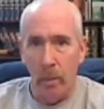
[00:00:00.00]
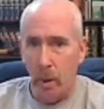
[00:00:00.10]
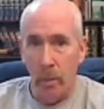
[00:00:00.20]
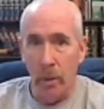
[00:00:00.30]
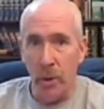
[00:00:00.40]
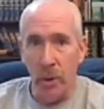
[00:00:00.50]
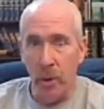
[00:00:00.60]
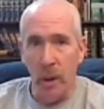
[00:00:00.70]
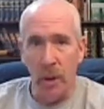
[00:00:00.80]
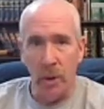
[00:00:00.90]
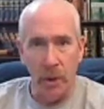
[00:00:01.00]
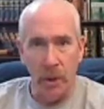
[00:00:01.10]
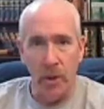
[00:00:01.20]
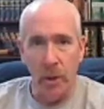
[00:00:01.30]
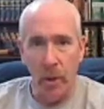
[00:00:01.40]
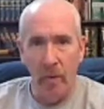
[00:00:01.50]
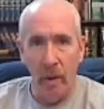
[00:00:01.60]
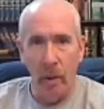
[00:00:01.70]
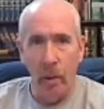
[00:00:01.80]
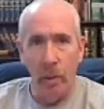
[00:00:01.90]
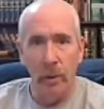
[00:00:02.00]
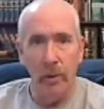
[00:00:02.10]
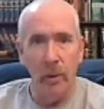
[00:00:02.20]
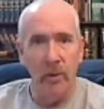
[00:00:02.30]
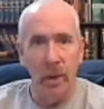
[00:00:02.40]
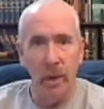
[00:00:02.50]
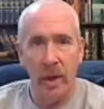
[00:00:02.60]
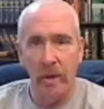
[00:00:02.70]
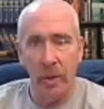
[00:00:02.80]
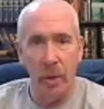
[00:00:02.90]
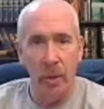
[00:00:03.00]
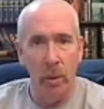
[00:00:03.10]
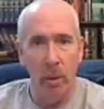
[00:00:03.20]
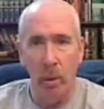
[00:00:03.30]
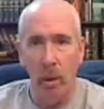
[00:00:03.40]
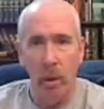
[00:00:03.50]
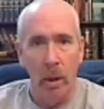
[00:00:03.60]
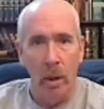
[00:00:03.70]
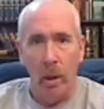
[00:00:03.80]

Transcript: Don't be surprised. I mean, if you ever get a hold of your investigative consumer report